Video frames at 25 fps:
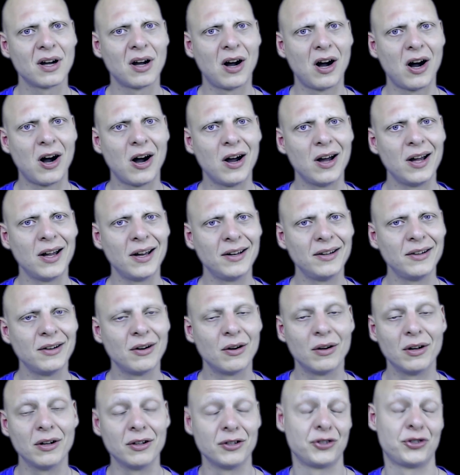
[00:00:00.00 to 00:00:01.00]
on
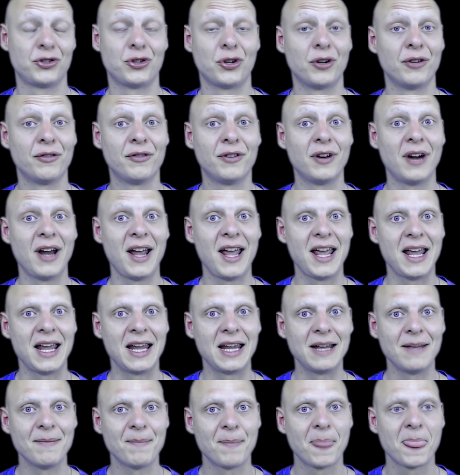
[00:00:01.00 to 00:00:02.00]
server
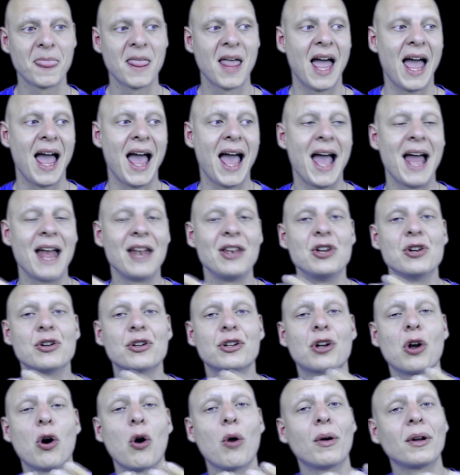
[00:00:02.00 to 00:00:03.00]
A and you're
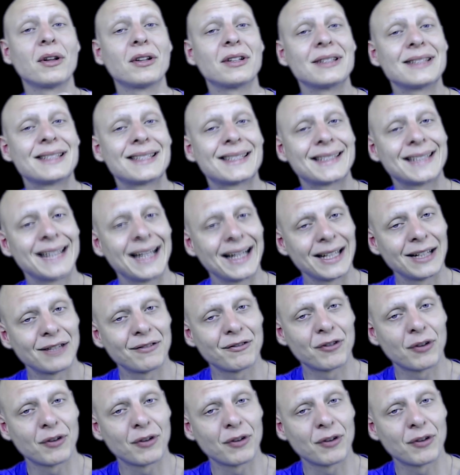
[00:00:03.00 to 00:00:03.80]
going to sell it